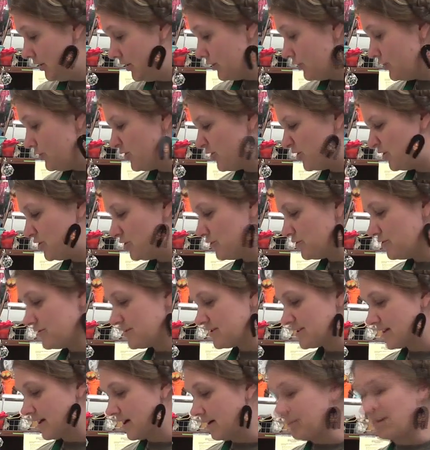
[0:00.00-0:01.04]
You could
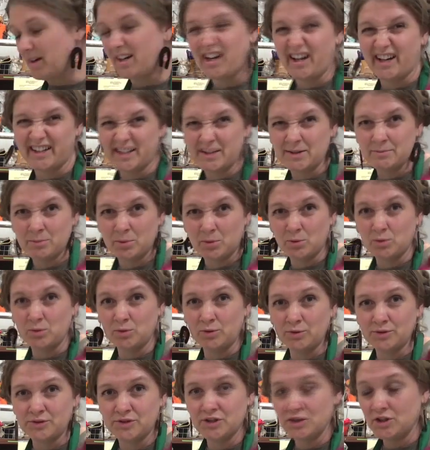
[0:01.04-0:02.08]
use a cutting
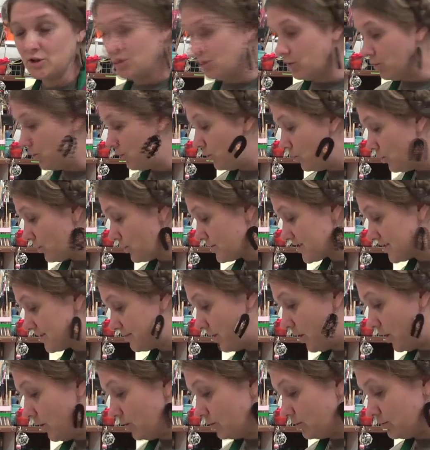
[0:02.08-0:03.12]
board or some
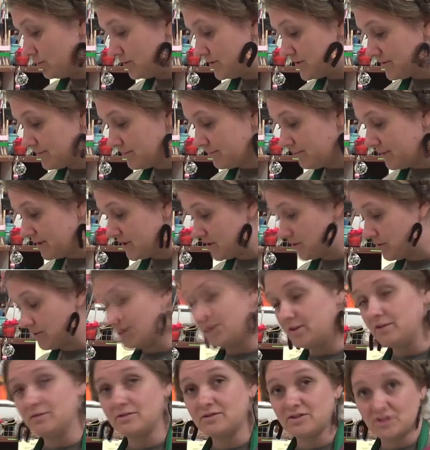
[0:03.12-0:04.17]
old
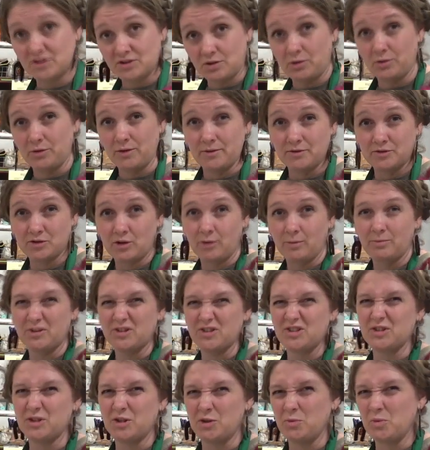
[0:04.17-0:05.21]
material just on the top because
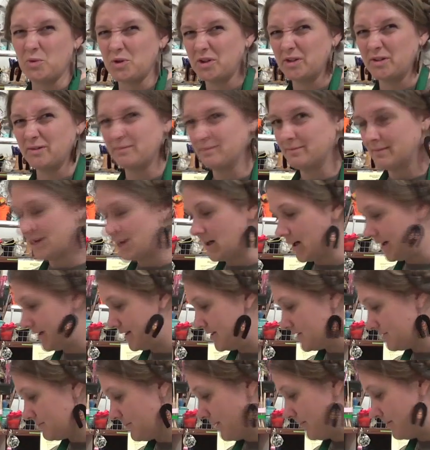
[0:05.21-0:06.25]
you don't want to cut
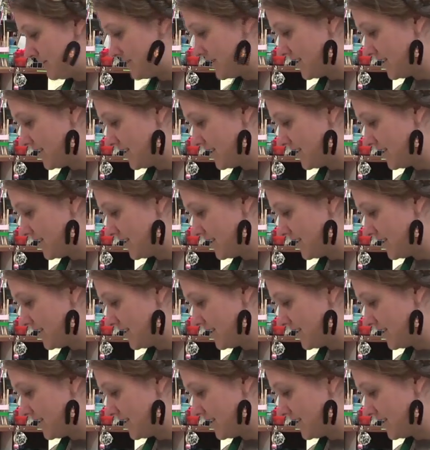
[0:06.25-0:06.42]
into mum and